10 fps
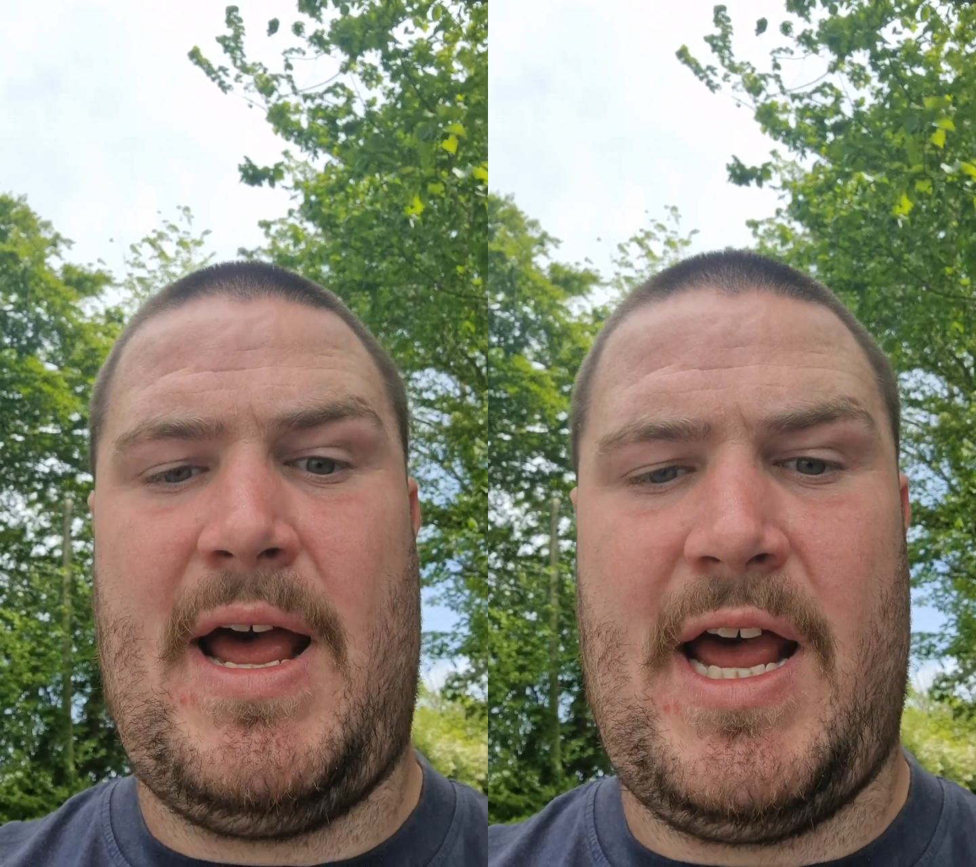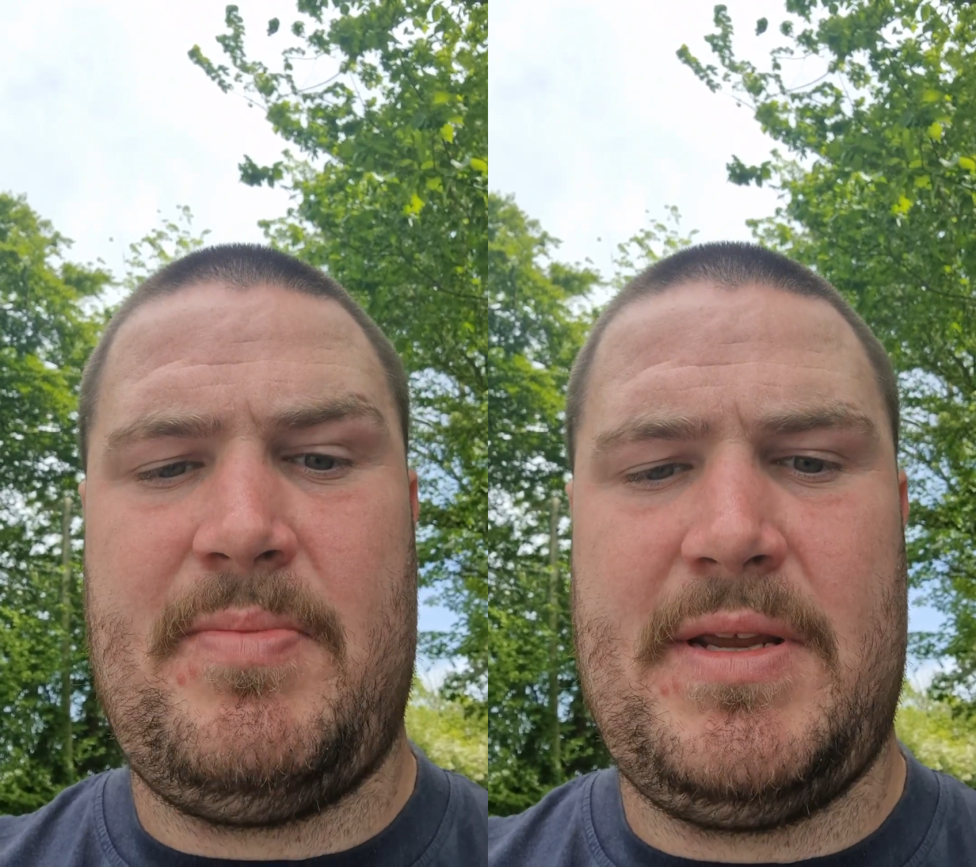
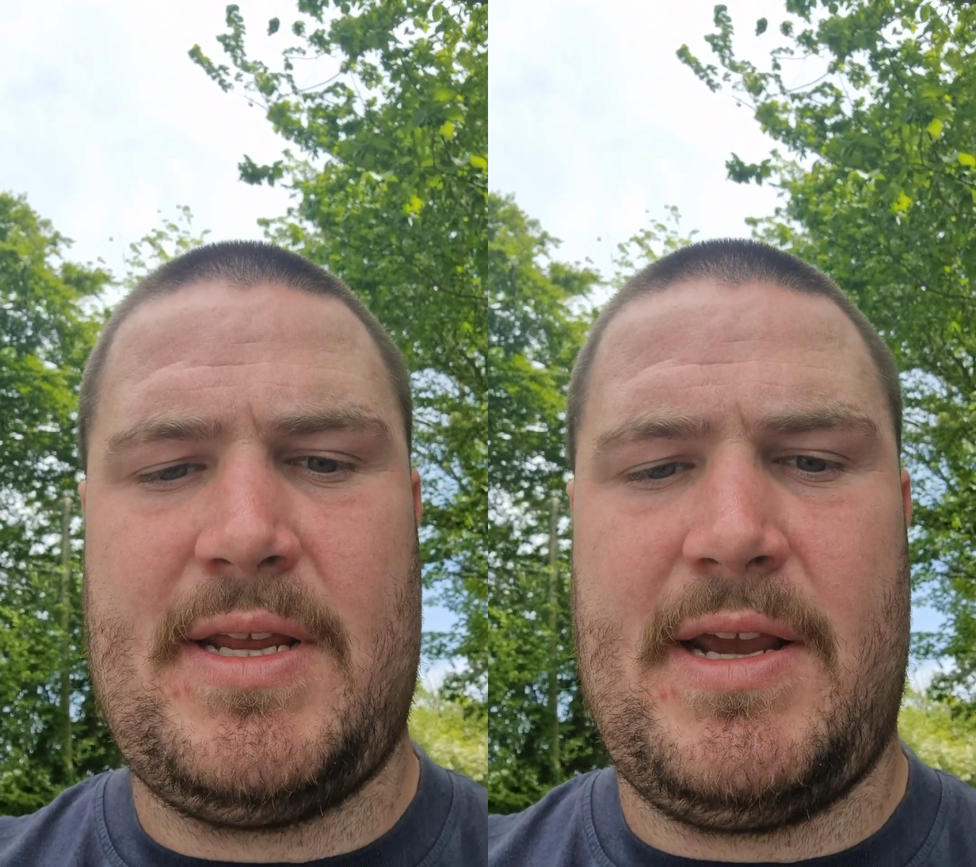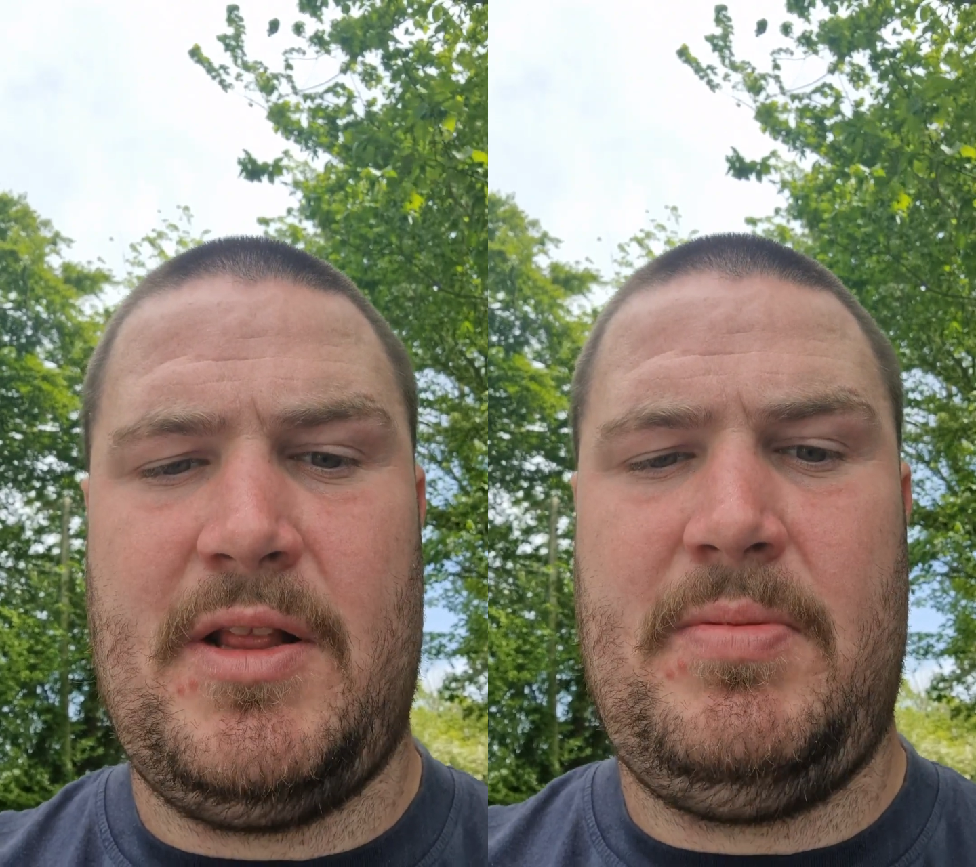happy
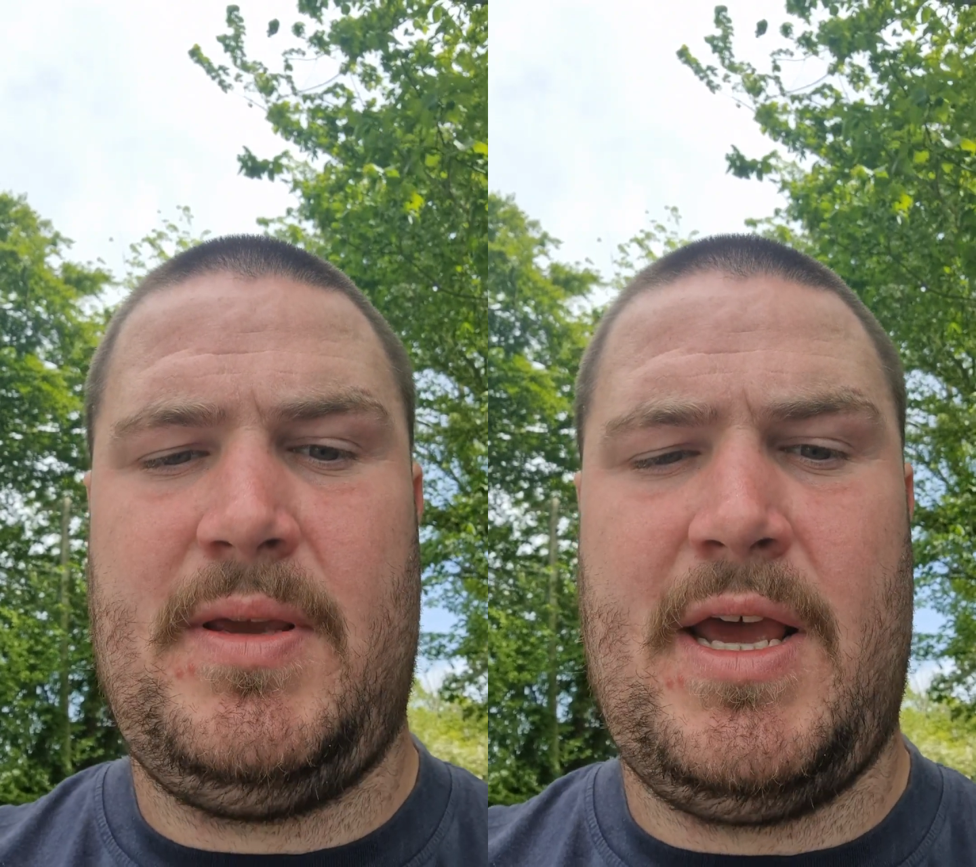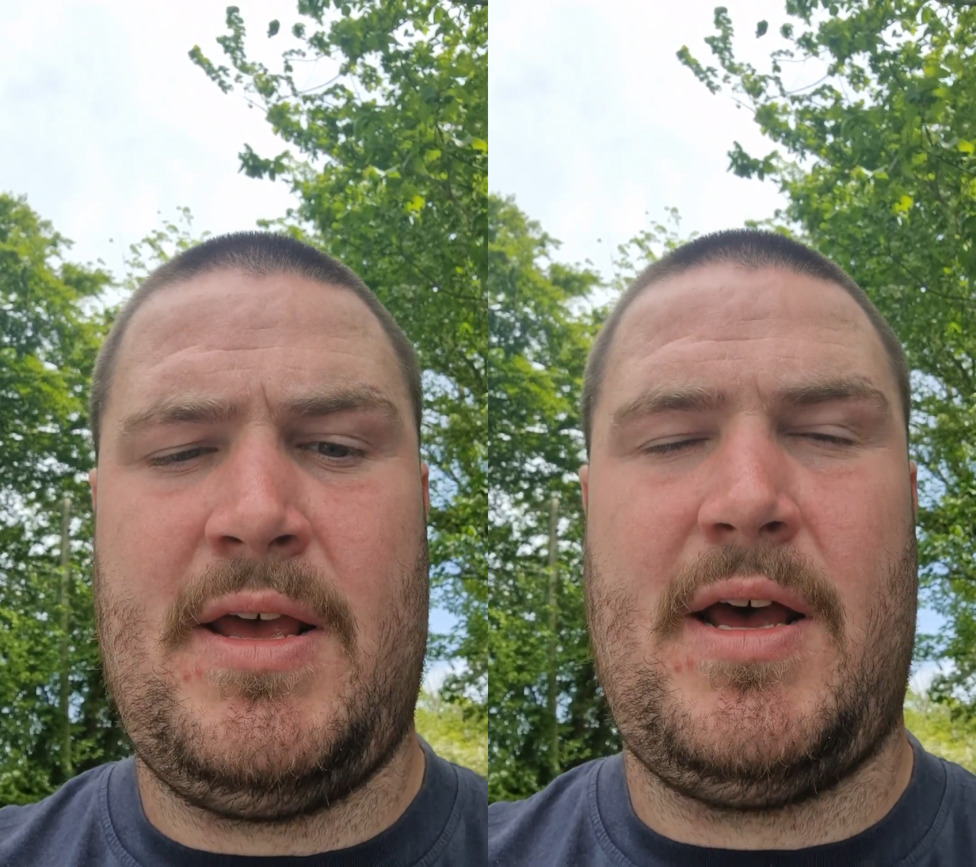to help, yeah,